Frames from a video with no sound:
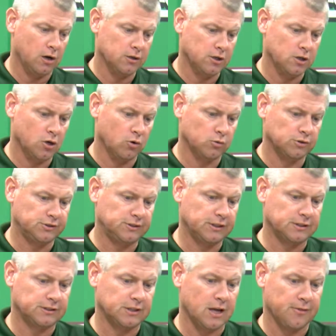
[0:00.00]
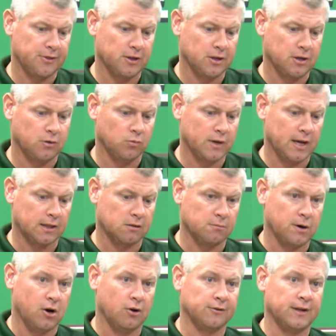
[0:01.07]
you know, it was 6-0, and we got the
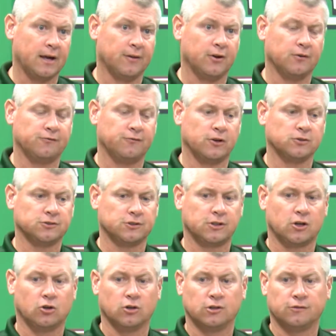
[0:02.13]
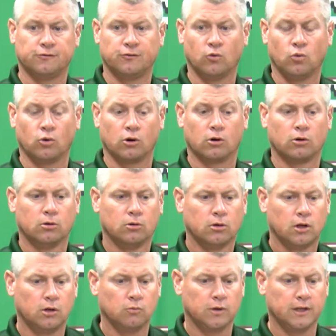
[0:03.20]
ball down there first and goal at the 4,
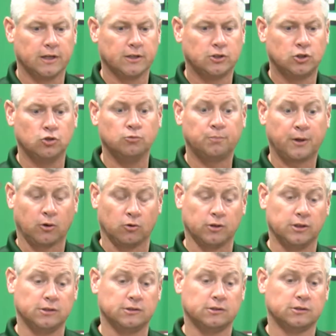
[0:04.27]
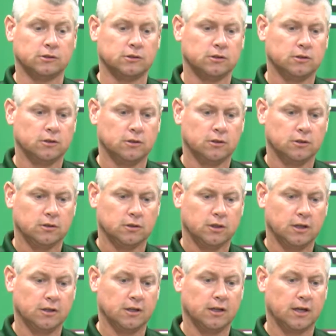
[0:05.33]
and we get 2 penalties
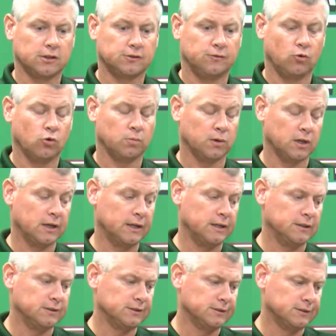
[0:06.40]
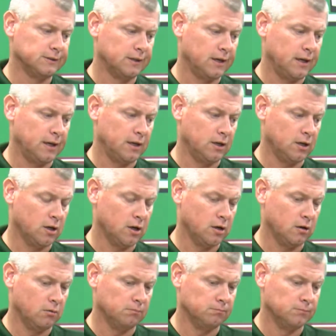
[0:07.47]
in the next 4 plays and
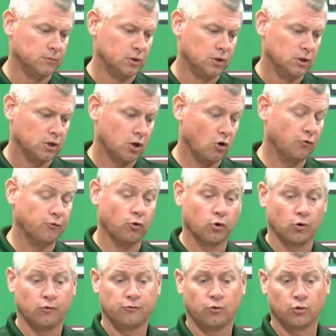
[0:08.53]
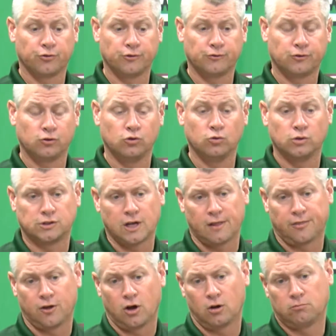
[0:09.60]
go for it on 4th and 2, which I
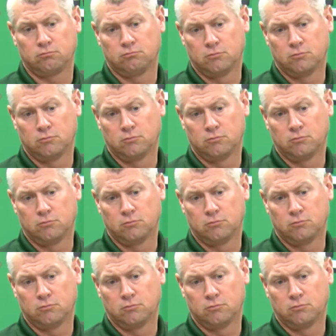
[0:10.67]
thought